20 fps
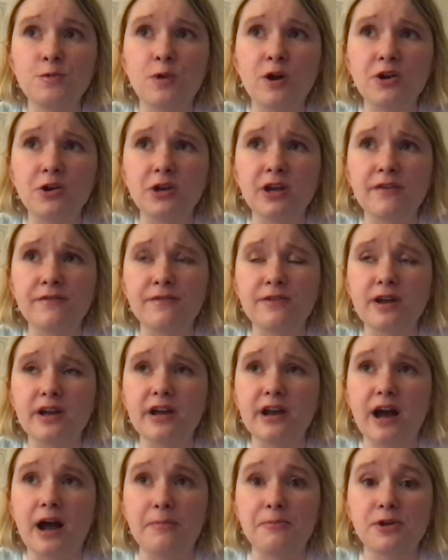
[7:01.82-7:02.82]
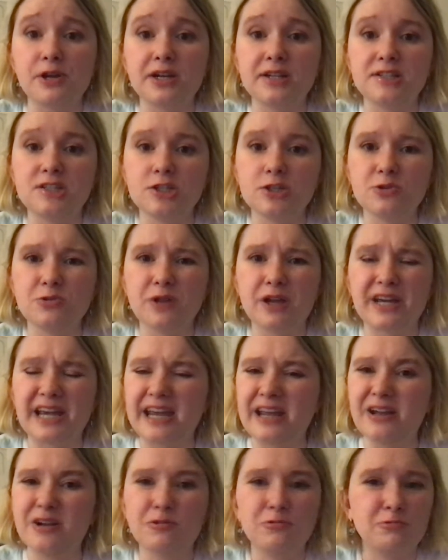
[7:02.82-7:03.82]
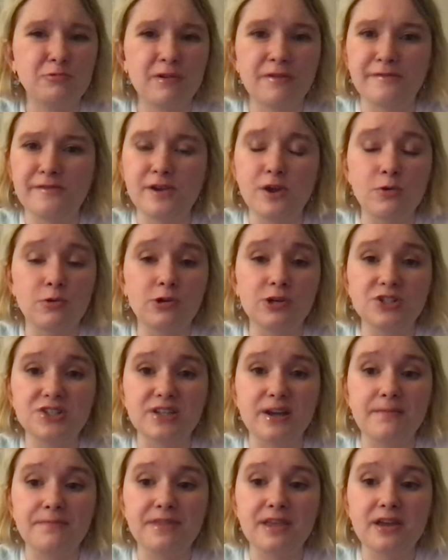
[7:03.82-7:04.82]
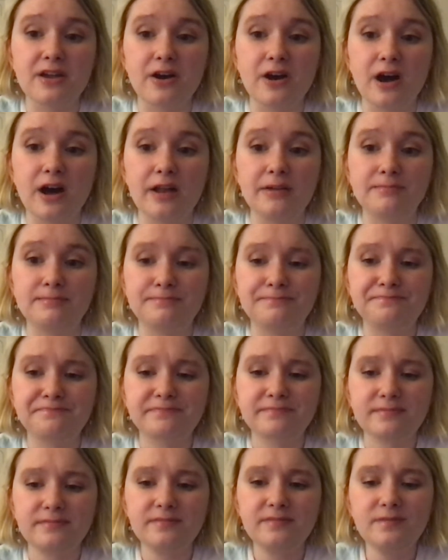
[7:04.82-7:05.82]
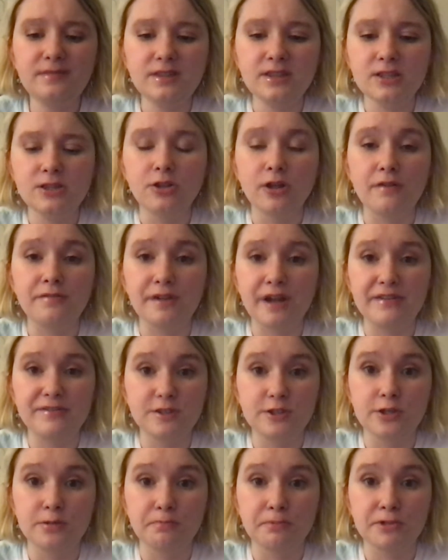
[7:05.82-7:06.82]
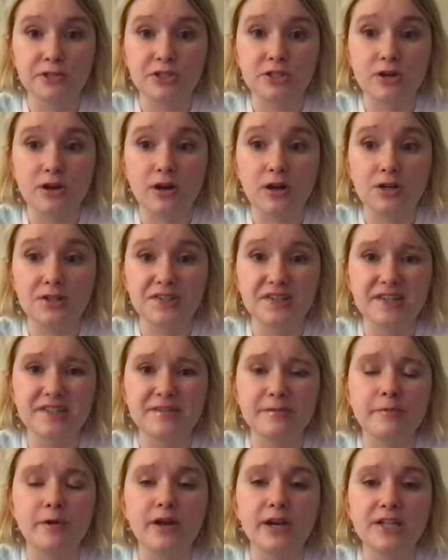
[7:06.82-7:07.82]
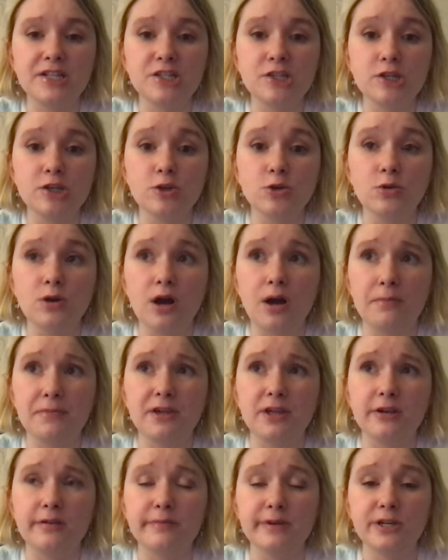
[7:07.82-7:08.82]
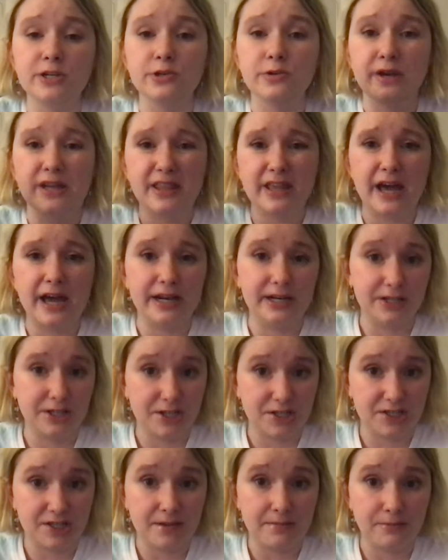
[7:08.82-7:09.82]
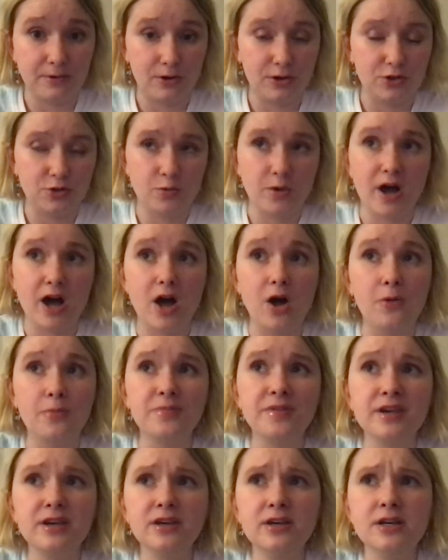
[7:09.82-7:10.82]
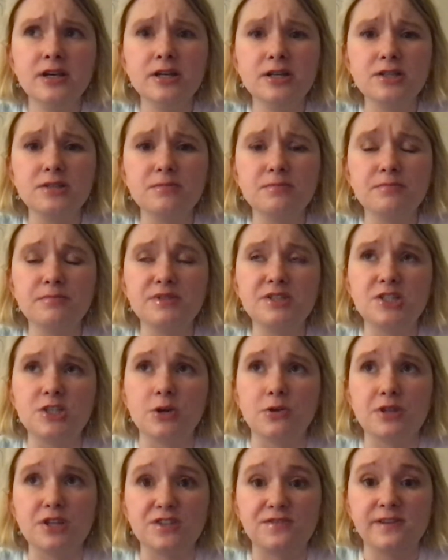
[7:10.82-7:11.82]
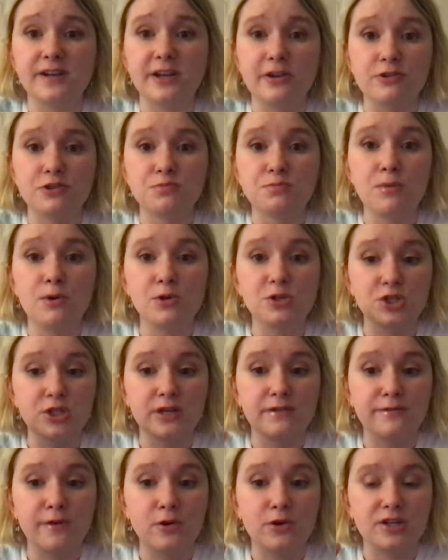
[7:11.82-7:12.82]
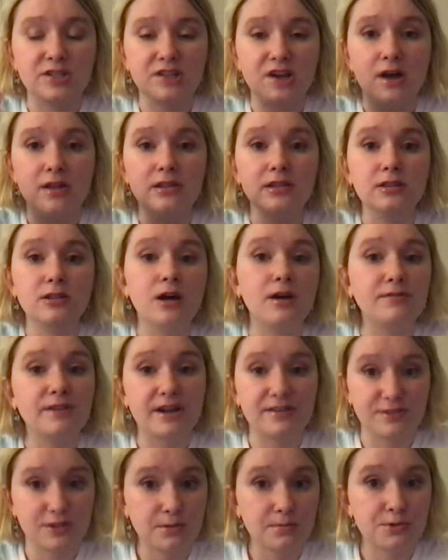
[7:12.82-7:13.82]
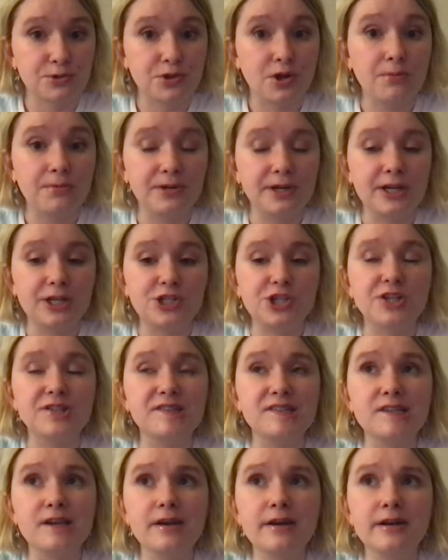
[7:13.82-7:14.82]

wondering if I'm going to do like a review or something on Love Live Superstar Season 1 and 2, I'm going to be doing that in December as well. So this video is mostly focused on Love Live Superstar predictions.